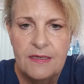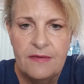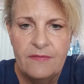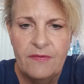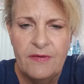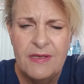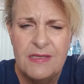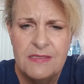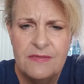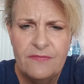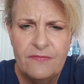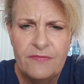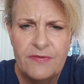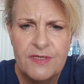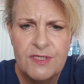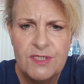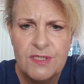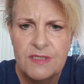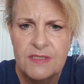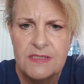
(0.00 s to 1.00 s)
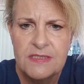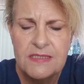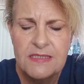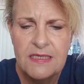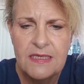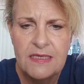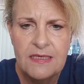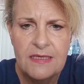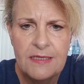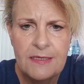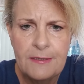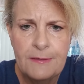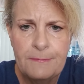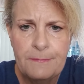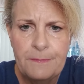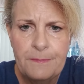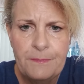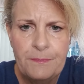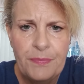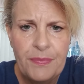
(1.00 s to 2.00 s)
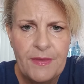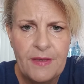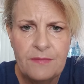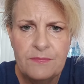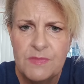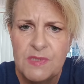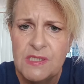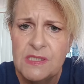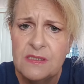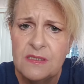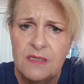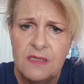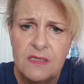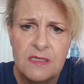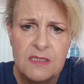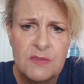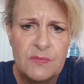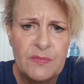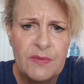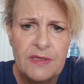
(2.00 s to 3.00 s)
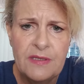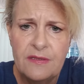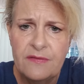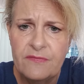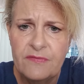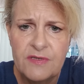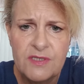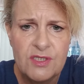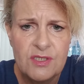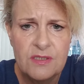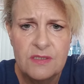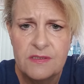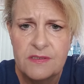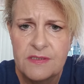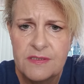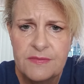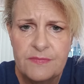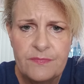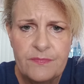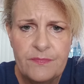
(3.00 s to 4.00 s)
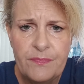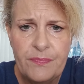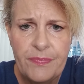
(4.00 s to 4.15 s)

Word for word: I've had some visions, and I'm just going to explain the visions.